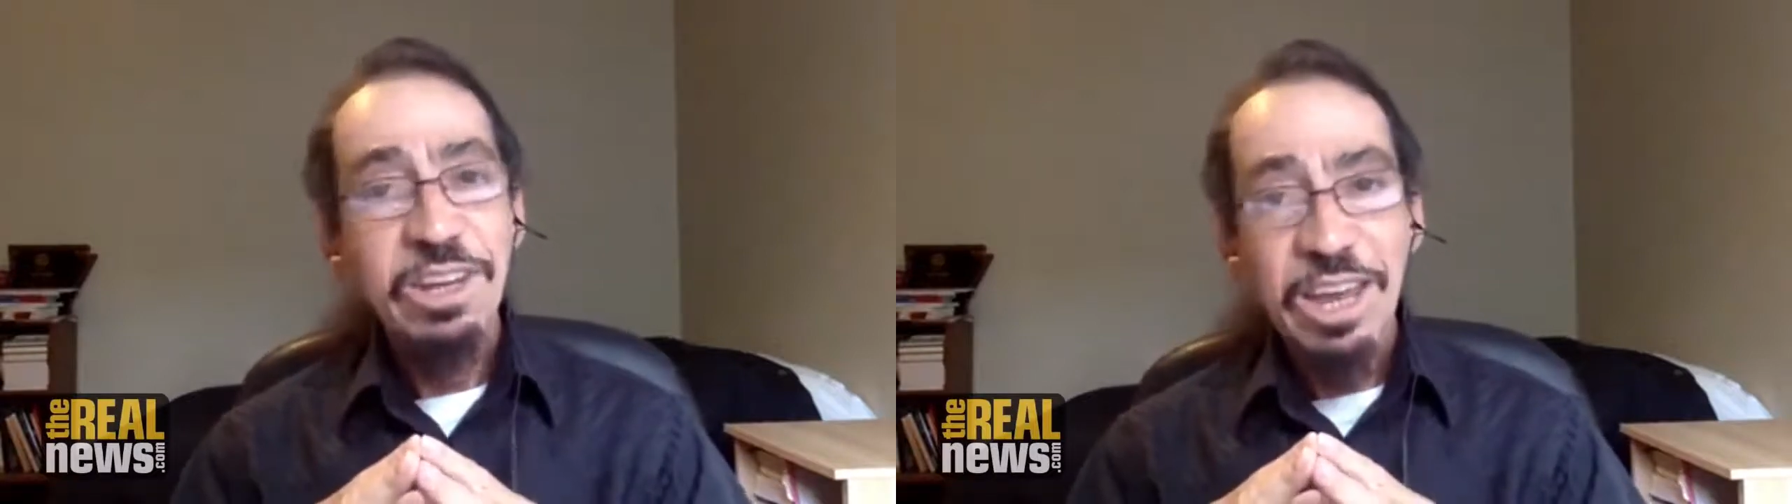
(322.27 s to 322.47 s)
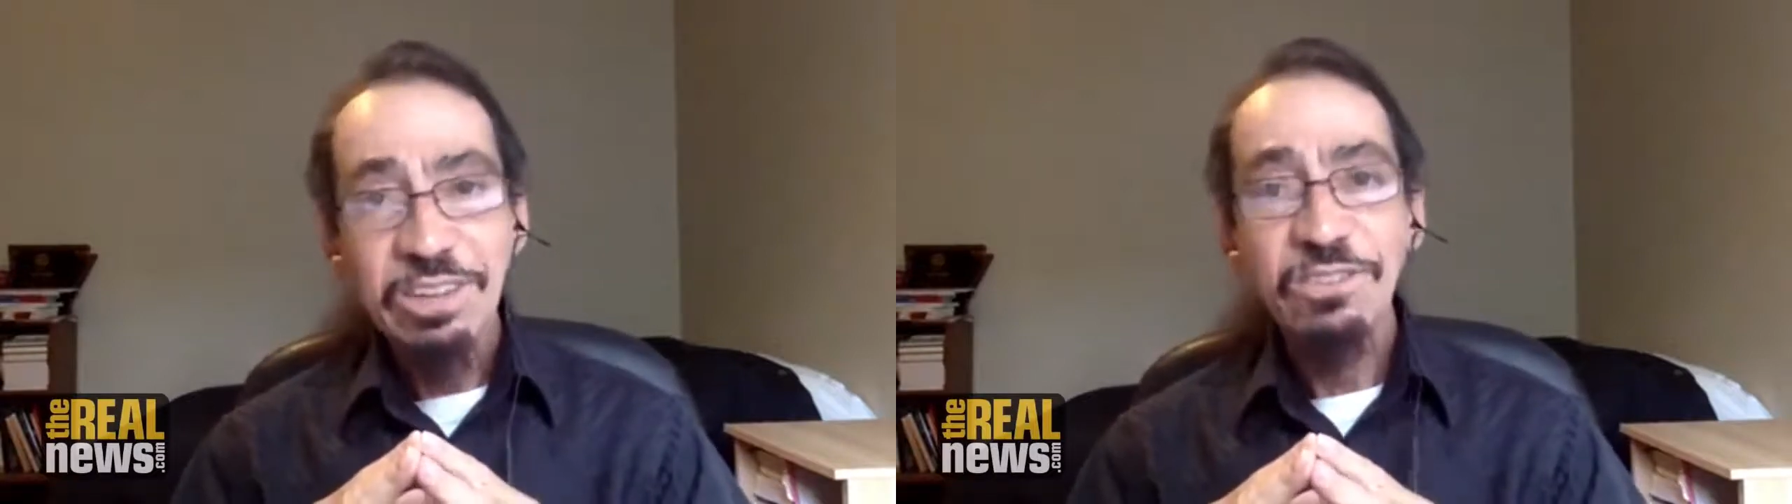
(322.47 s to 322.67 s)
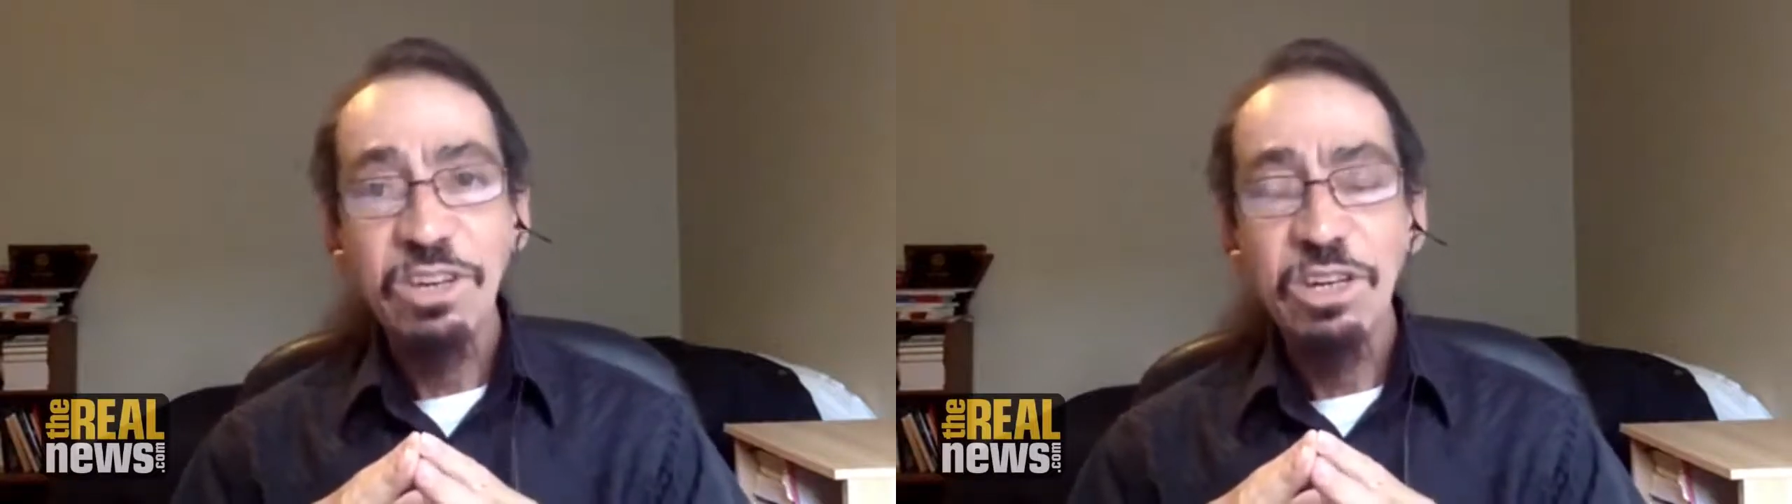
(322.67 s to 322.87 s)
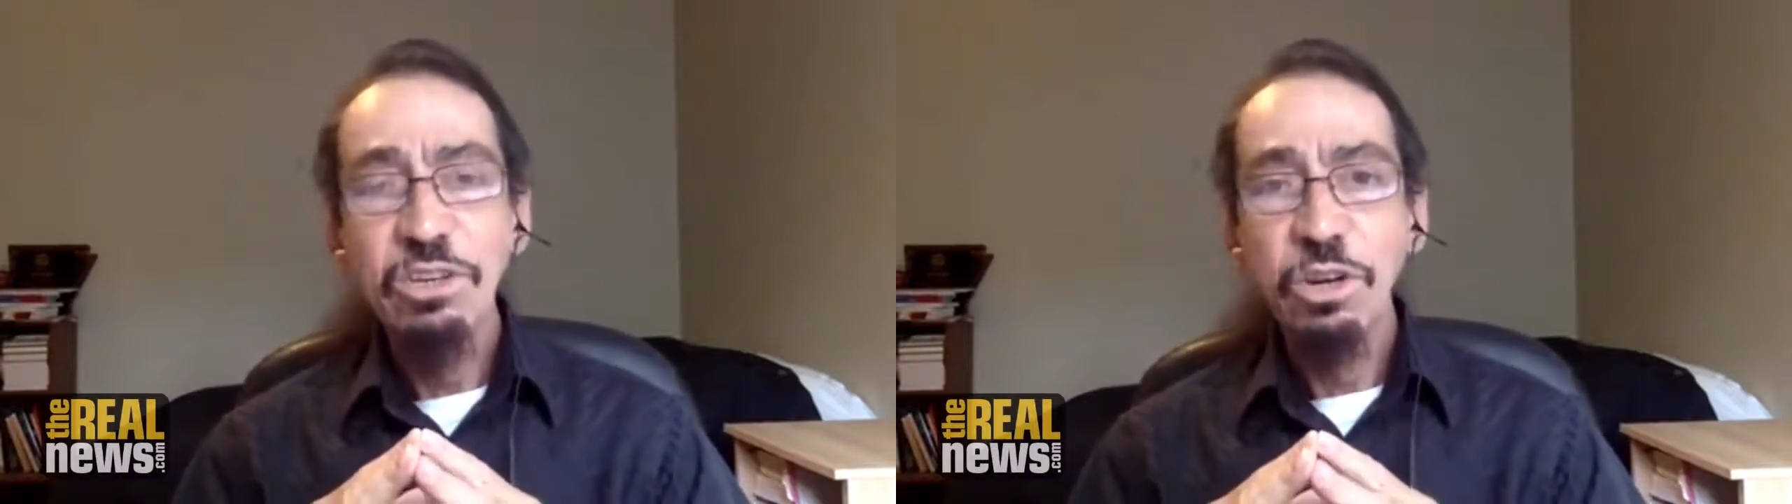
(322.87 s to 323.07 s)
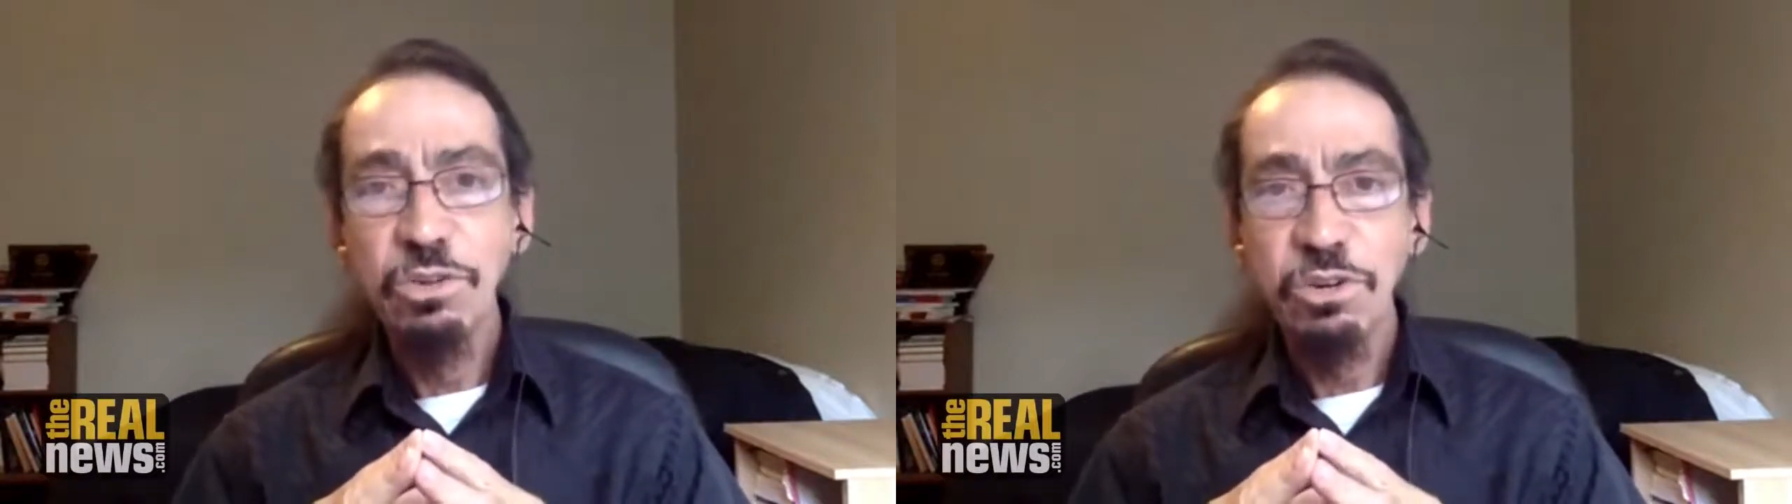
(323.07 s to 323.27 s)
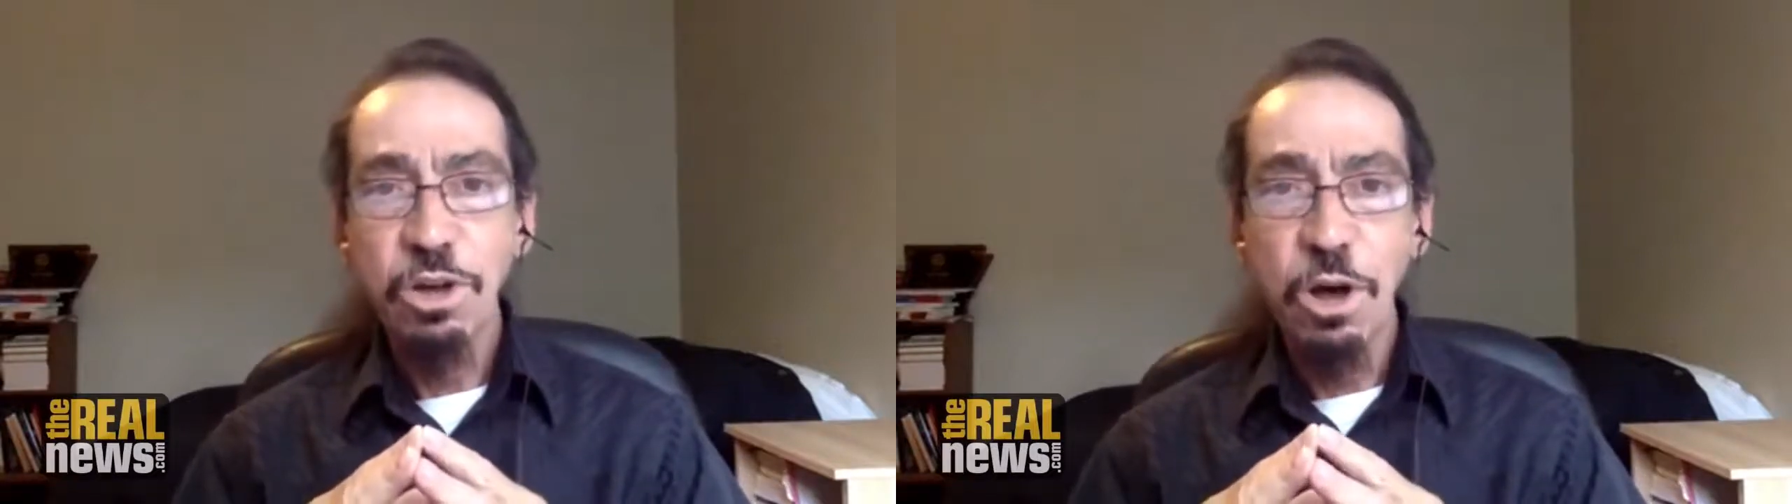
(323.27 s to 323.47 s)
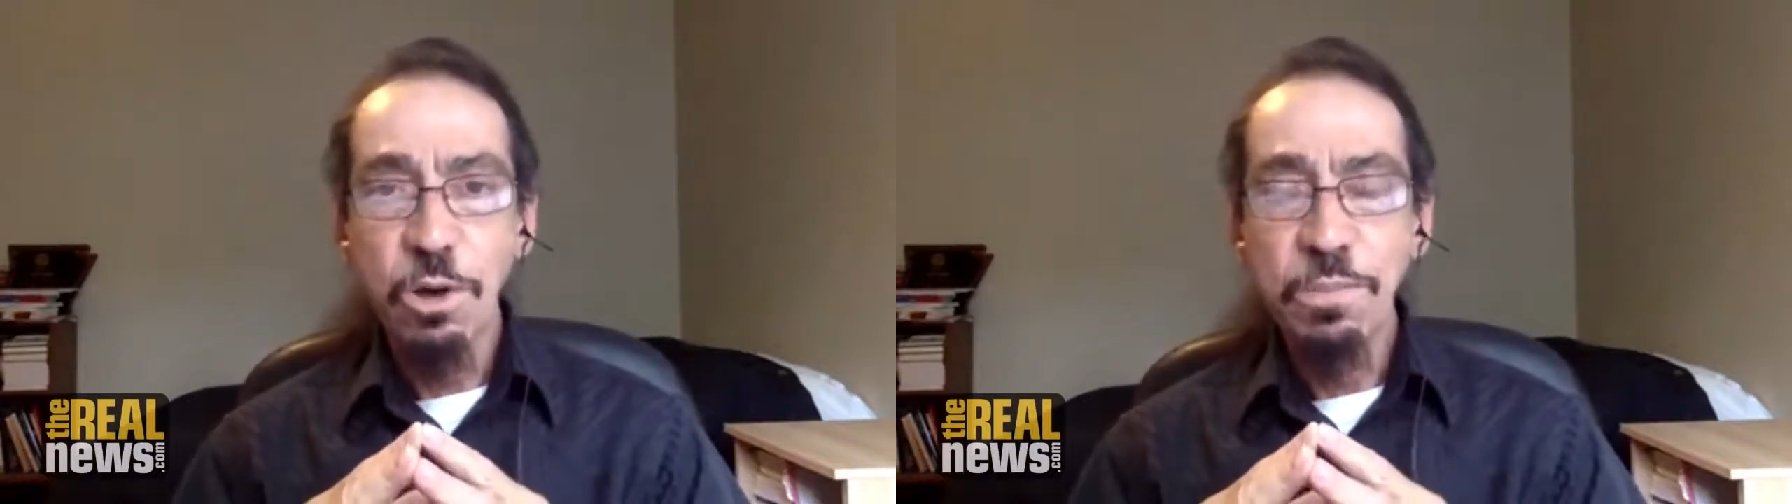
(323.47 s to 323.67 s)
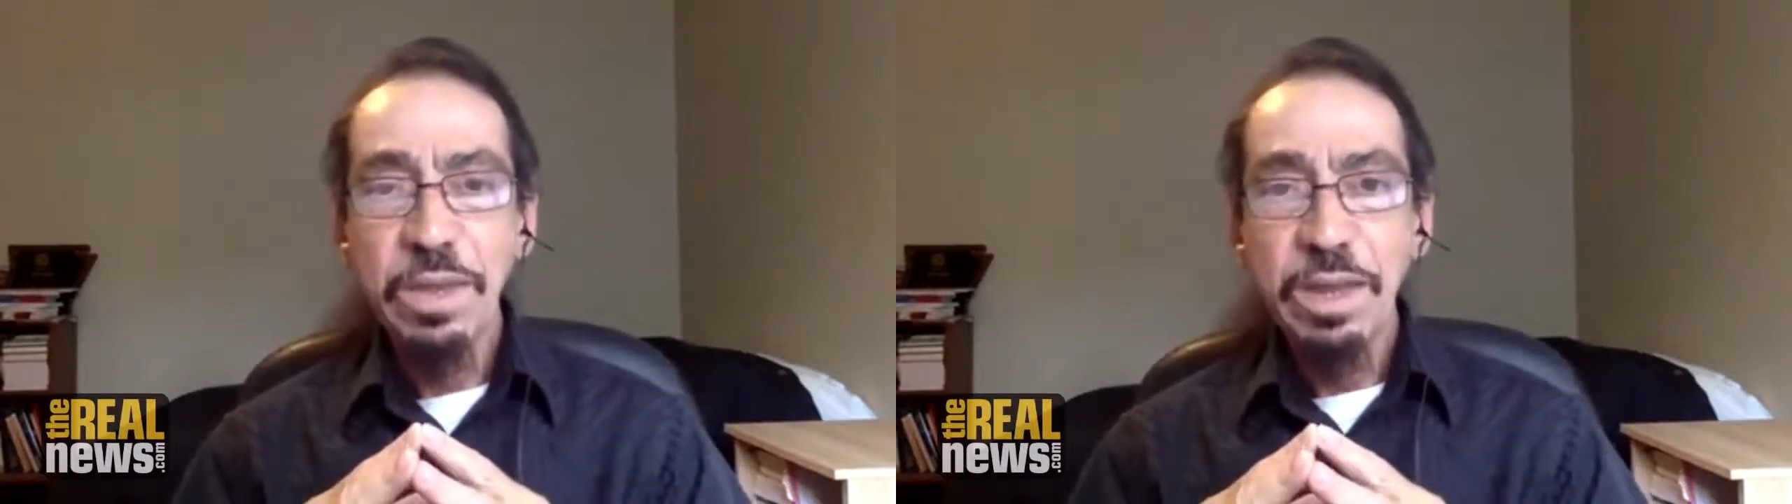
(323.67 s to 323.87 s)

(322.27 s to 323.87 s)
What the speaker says: 18 years ago.